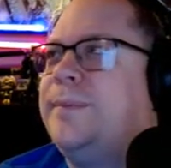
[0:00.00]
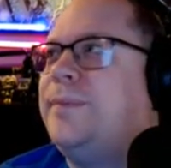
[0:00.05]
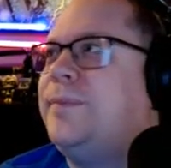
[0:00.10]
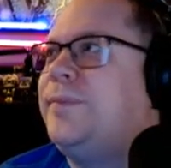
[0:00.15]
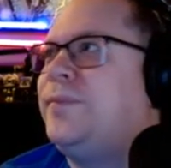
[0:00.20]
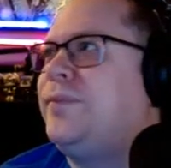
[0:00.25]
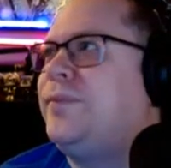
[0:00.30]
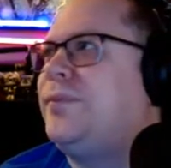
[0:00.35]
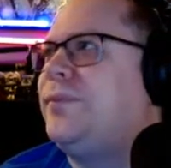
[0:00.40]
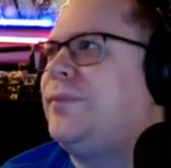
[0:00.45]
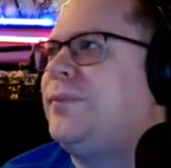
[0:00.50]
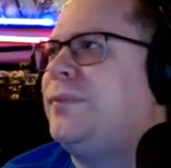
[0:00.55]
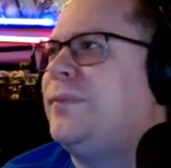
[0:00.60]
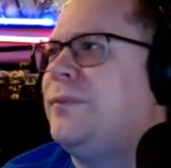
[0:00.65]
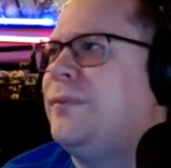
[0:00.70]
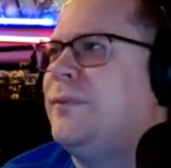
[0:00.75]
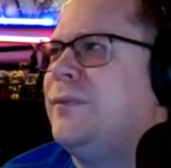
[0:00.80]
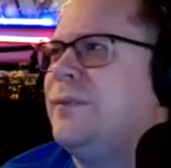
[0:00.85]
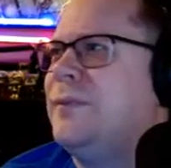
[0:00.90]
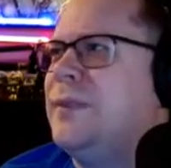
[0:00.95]
Never look at my
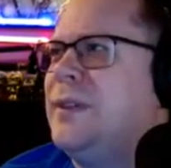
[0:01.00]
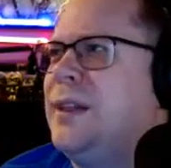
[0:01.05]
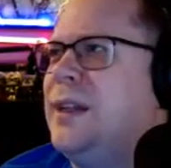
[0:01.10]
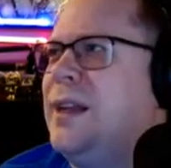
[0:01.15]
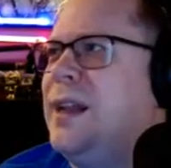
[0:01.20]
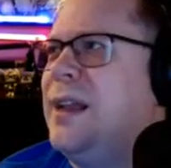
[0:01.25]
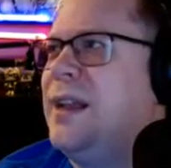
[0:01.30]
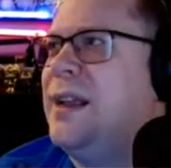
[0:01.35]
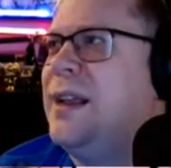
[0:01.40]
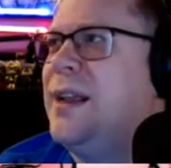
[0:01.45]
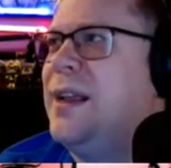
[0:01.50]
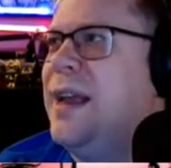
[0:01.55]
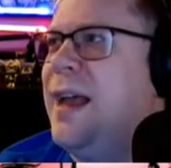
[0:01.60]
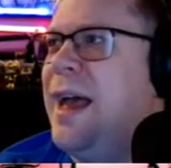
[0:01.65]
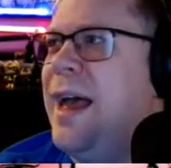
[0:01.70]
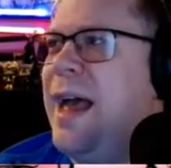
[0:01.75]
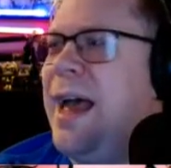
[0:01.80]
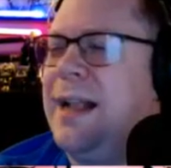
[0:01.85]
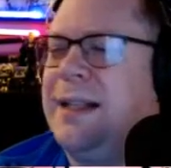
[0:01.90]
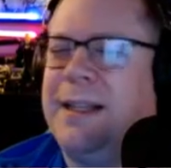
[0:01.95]
legs." Was, yeah,
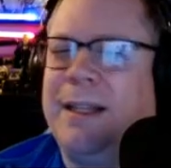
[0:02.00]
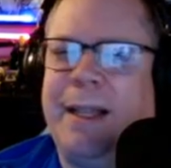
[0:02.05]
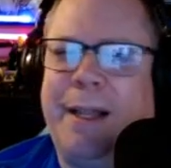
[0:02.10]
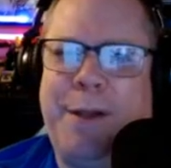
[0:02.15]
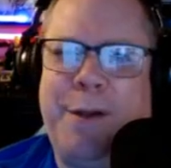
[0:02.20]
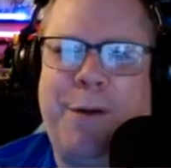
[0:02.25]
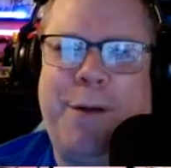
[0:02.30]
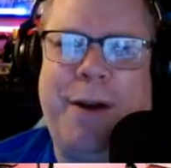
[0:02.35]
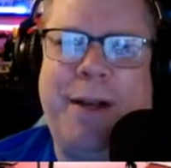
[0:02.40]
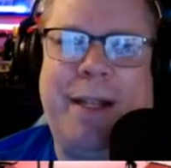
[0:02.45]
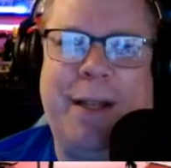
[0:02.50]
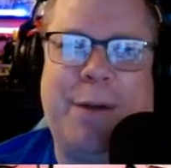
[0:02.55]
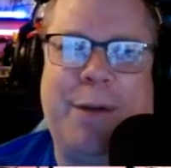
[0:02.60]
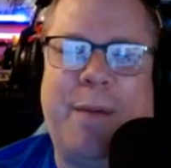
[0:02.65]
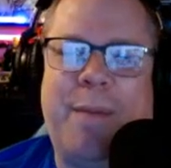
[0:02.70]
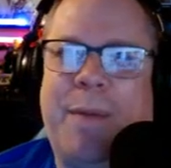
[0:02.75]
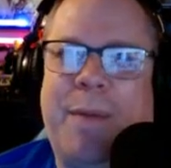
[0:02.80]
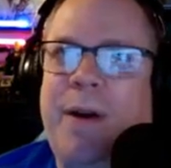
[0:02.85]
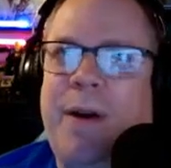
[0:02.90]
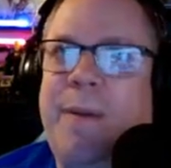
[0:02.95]
whatever. It's I feel like stupid. you could deal with
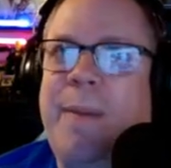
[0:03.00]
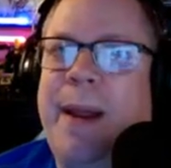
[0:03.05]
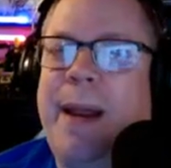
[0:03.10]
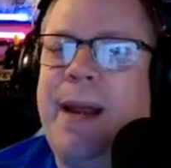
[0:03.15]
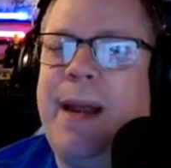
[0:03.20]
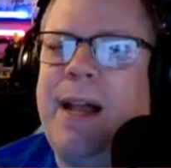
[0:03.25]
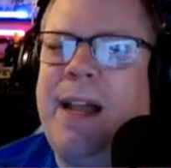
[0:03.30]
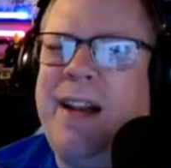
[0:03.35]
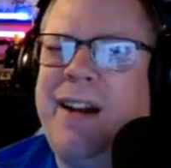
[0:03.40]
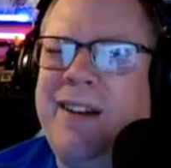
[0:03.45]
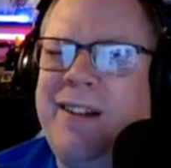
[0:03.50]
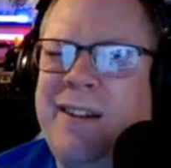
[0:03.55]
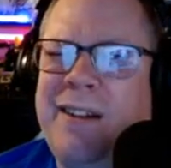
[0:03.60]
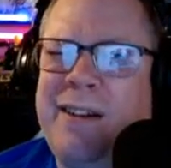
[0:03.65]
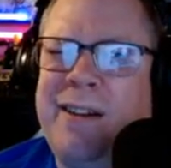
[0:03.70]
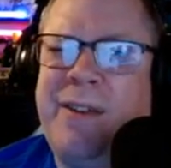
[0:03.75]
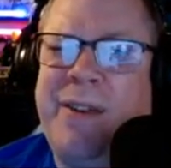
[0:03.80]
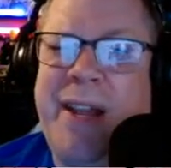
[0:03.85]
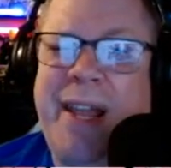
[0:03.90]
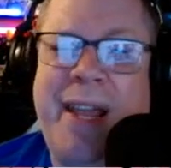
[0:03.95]
a mermaid. Huh? You're
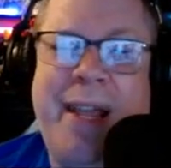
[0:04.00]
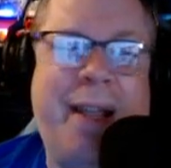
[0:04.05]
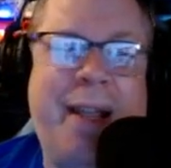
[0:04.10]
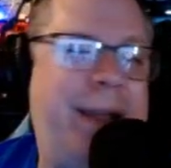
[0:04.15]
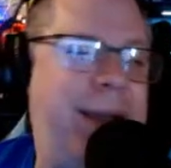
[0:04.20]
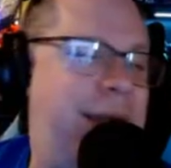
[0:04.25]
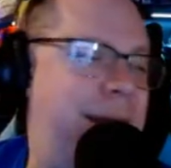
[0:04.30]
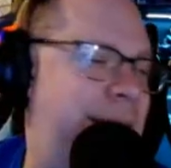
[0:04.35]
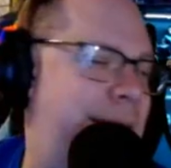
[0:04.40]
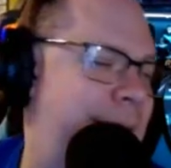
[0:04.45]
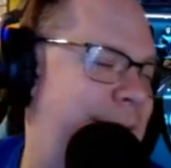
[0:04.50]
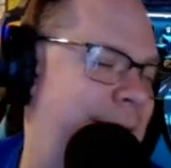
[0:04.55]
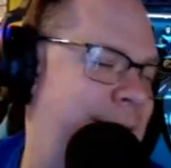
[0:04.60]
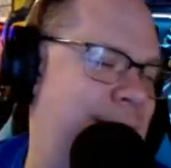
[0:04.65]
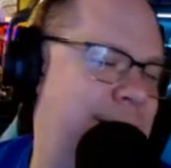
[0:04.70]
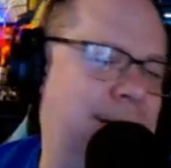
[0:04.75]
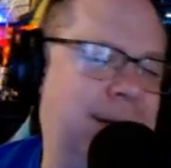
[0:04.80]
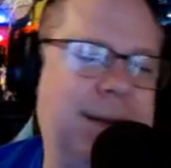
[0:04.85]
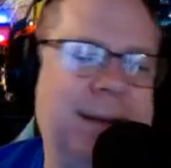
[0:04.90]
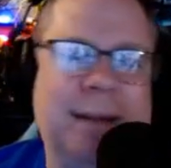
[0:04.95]
talking to an alien. Yeah,
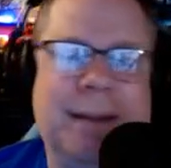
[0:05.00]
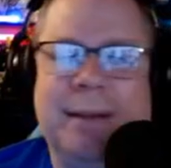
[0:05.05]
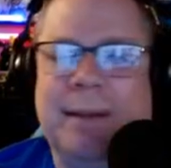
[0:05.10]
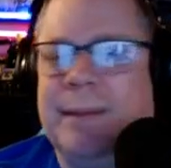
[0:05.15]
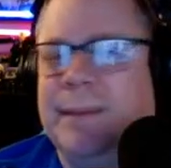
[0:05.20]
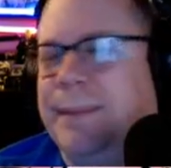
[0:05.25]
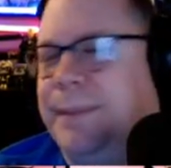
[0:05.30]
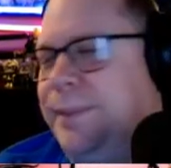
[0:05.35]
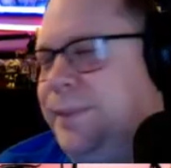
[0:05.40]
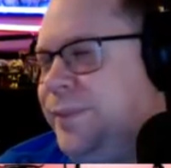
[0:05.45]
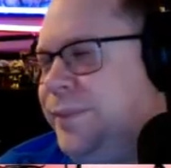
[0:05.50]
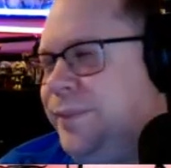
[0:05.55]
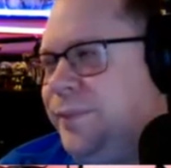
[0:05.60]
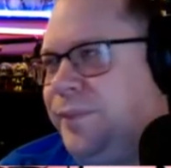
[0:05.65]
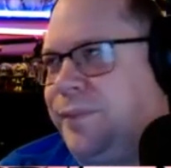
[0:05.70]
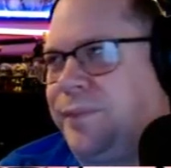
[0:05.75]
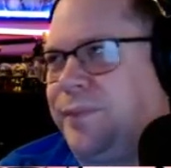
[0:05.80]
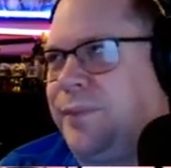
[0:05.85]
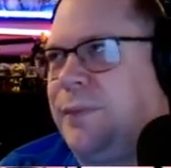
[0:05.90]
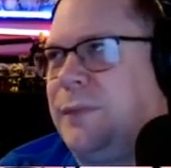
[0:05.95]
yeah.
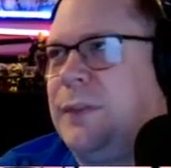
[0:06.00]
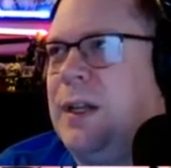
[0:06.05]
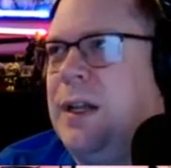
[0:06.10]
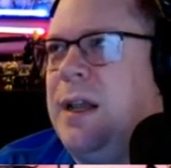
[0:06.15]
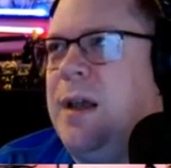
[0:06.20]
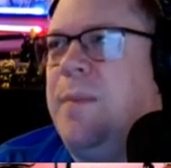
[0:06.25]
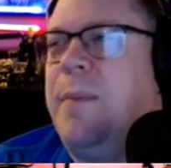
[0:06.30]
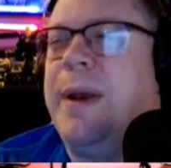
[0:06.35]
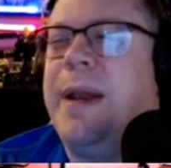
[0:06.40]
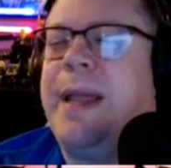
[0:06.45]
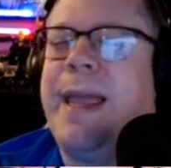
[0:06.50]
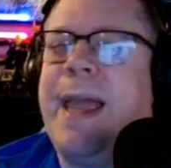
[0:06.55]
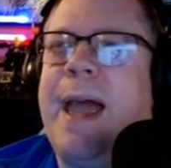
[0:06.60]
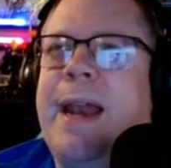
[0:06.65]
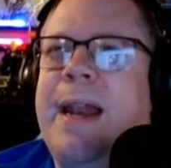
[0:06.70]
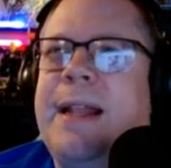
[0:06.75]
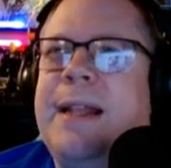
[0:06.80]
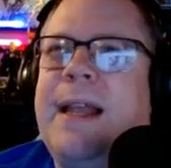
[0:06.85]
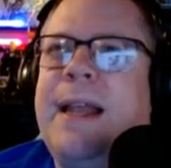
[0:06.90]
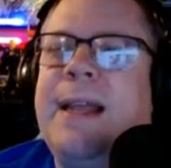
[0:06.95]
But
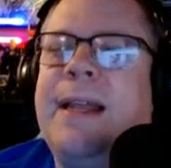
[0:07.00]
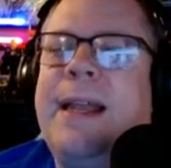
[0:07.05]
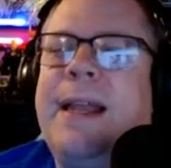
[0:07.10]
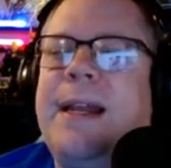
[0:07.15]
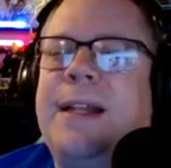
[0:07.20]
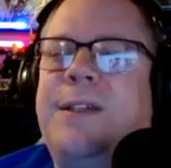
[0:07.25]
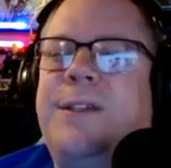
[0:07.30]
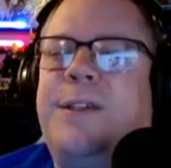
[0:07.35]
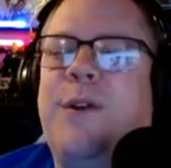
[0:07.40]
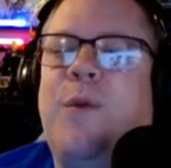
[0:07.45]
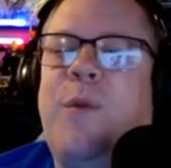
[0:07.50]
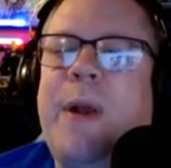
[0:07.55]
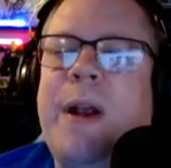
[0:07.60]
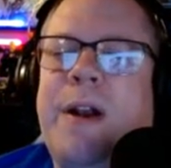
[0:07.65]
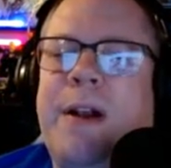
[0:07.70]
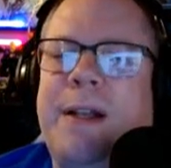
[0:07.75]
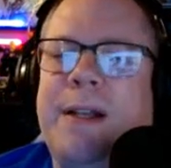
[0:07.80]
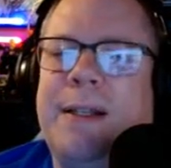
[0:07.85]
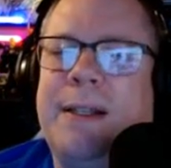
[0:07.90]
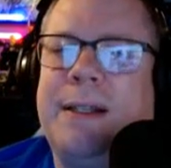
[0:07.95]
again, it, again, it's so
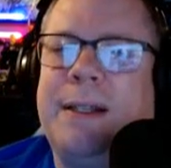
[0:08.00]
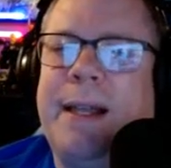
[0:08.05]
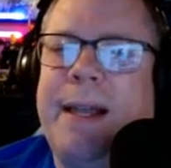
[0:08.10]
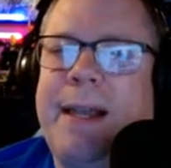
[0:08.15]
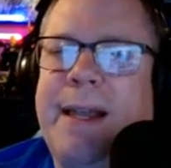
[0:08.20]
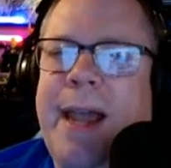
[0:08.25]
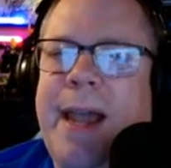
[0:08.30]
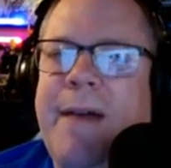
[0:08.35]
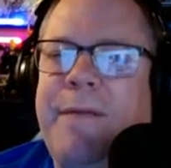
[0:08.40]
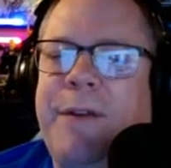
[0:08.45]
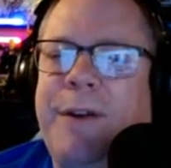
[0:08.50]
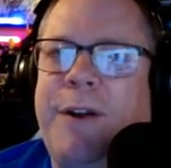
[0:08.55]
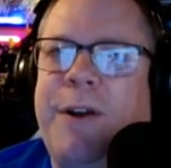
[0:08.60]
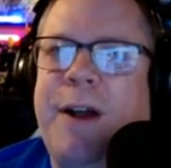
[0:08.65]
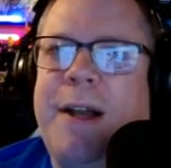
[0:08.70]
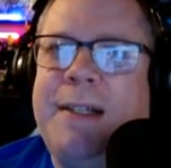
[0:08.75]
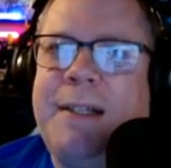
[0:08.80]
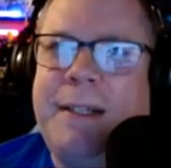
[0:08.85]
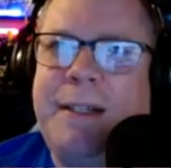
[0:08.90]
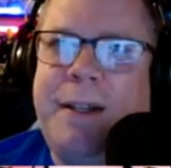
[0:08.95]
weird because it's like after
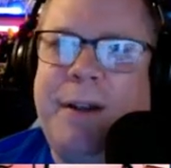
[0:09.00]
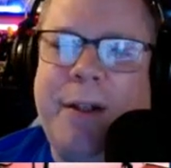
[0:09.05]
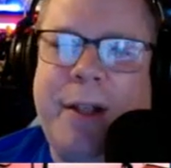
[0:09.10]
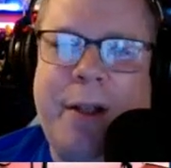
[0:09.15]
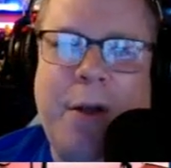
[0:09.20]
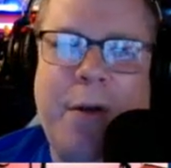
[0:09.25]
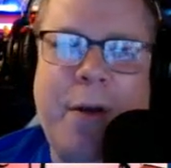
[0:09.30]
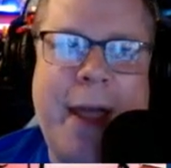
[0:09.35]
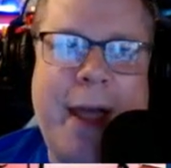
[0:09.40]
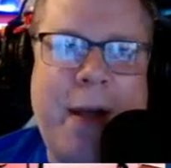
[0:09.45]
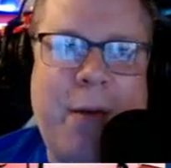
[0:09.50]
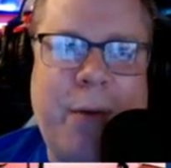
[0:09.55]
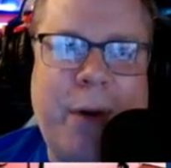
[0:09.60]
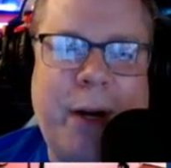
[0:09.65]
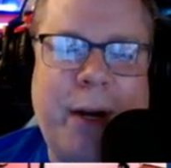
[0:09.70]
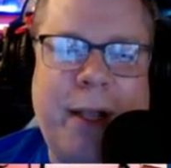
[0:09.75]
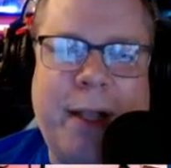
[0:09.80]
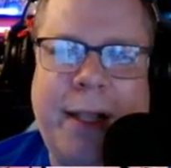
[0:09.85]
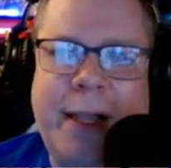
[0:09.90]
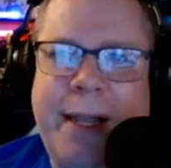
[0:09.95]
Crisis, they're like, oh yeah, we're
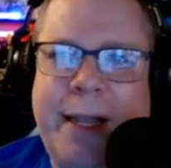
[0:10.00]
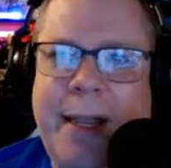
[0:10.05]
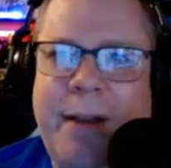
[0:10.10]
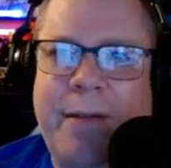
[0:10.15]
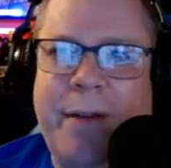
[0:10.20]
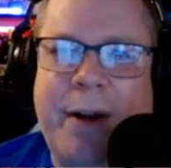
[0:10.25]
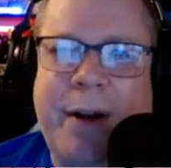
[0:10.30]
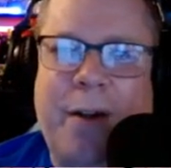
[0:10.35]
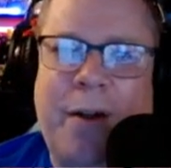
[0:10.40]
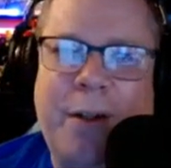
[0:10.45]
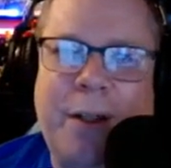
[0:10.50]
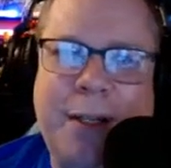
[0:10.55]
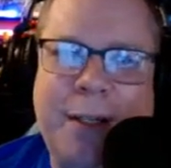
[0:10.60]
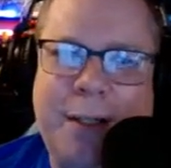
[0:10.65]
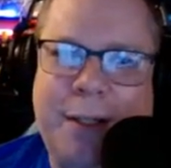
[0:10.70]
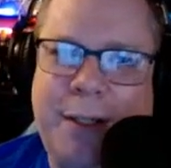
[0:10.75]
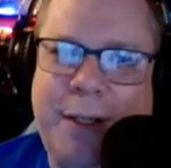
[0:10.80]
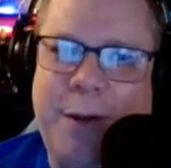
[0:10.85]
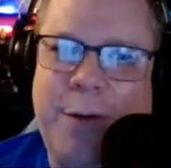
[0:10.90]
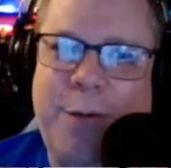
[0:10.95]
gonna like get rid of all this
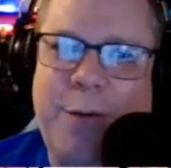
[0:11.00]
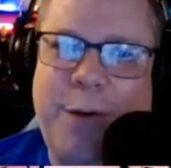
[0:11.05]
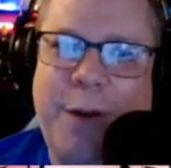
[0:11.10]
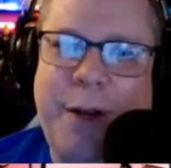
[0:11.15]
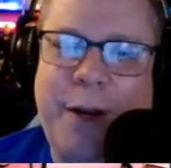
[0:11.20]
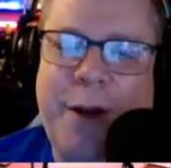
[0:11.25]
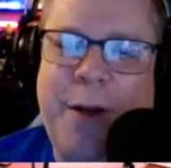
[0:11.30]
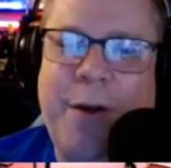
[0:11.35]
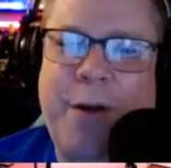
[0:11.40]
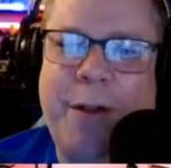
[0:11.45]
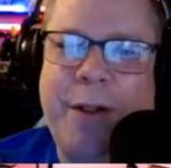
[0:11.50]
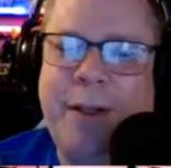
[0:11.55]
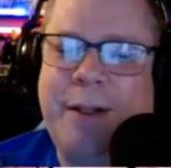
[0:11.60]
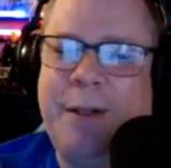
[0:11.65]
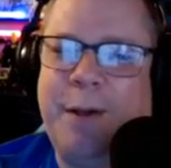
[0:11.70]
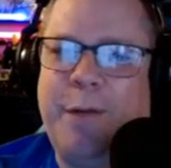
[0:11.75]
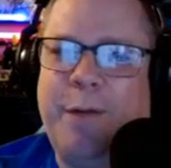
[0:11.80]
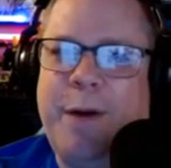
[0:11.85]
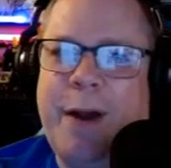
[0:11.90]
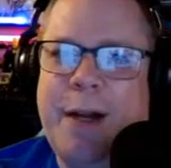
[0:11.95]
so you know all the
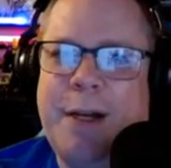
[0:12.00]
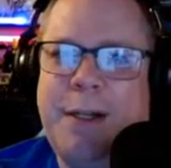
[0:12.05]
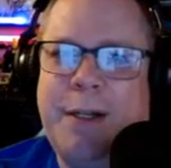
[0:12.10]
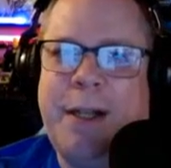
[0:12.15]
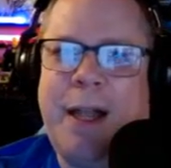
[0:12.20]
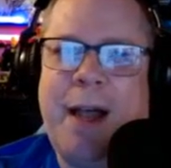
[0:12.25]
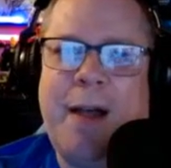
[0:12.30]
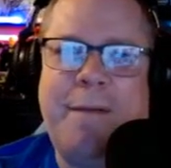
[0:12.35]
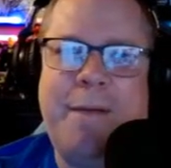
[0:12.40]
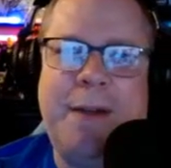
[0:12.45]
Silver Age stuff.